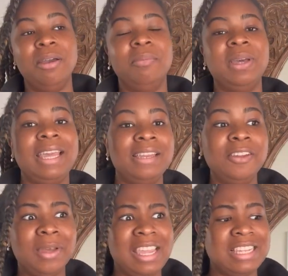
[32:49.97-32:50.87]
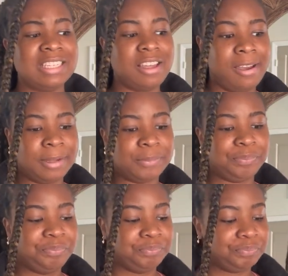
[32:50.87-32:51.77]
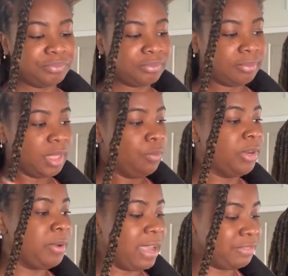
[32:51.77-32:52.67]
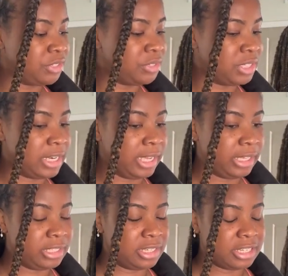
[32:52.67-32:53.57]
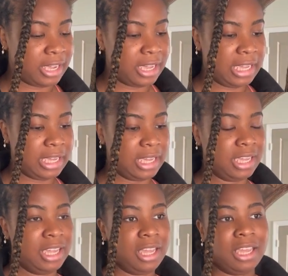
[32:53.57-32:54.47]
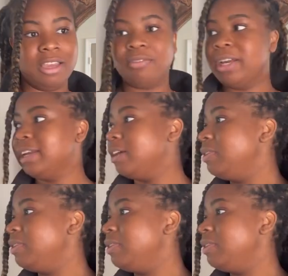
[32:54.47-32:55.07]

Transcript: But anyways, what do I have to do today? Today, right now